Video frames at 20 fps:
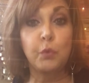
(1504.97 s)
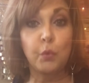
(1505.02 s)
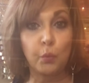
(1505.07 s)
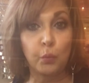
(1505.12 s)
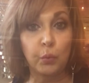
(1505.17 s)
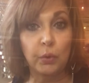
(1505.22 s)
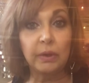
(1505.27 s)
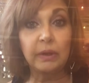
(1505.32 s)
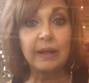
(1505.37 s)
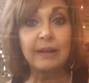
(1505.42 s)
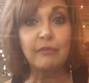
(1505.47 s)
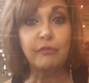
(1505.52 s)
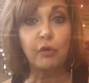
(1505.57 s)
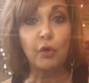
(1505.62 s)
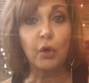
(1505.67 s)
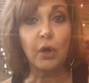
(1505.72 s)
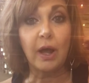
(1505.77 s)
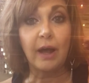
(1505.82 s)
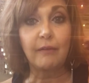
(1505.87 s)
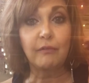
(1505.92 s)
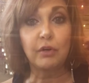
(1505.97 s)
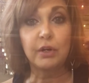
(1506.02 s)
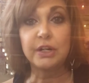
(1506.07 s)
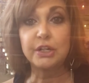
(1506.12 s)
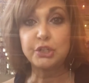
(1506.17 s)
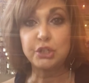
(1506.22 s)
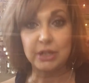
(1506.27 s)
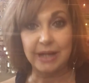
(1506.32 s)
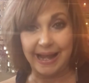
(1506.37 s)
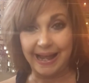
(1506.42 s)
really full
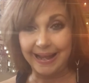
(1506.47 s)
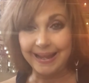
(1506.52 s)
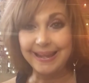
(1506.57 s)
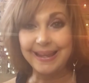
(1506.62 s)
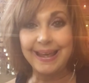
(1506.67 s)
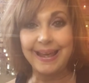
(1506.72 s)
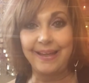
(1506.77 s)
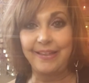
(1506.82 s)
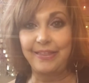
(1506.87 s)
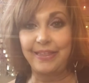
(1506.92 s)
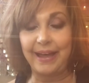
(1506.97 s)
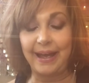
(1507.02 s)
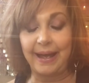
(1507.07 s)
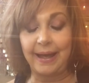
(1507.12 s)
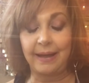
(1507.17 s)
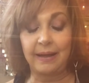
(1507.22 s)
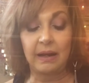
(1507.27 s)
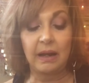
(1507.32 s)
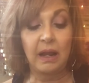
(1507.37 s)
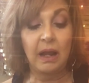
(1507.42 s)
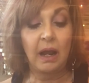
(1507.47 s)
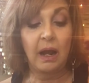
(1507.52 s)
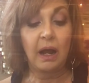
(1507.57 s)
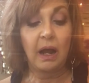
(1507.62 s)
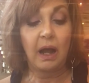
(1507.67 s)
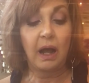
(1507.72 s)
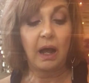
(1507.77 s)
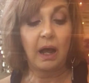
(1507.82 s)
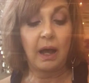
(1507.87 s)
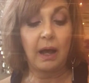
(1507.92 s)
coverage. I get that.
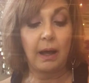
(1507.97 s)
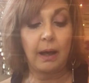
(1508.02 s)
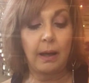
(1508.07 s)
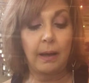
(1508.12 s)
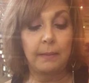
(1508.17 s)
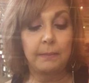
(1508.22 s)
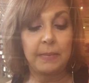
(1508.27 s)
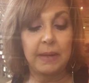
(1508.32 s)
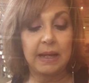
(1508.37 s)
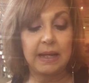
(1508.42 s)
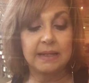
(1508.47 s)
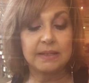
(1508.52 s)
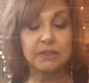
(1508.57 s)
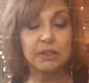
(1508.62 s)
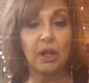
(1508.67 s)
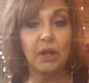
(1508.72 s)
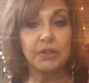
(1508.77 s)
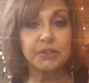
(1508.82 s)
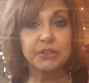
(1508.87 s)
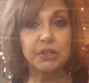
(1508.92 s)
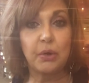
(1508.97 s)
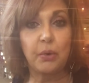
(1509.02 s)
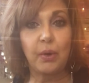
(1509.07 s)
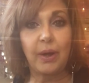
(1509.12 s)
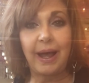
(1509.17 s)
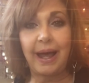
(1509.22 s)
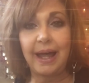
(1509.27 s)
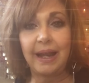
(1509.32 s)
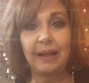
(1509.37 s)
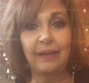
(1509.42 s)
It's also
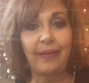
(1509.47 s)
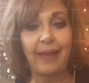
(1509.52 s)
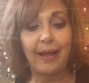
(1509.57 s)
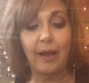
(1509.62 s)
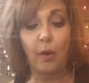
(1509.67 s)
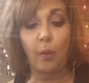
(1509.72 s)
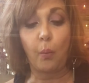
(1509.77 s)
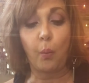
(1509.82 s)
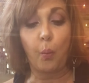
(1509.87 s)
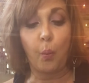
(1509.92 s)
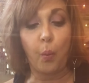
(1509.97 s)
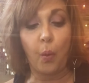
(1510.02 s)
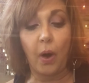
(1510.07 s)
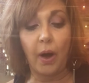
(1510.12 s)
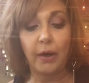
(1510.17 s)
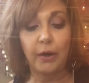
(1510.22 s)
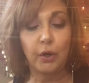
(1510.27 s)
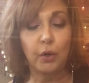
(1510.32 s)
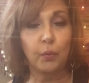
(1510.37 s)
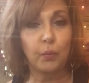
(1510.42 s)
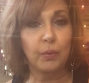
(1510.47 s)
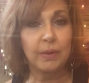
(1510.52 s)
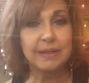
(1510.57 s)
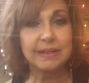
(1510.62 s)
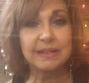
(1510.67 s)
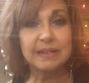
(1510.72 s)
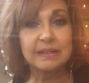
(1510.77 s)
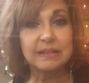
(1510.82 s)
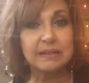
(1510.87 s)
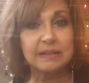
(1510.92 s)
kind of like a water
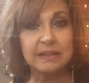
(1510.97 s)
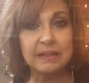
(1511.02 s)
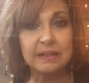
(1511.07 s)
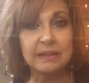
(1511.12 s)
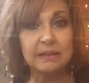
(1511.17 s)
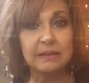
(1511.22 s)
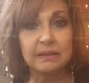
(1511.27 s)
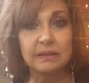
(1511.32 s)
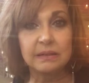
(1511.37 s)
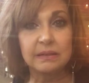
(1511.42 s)
resistant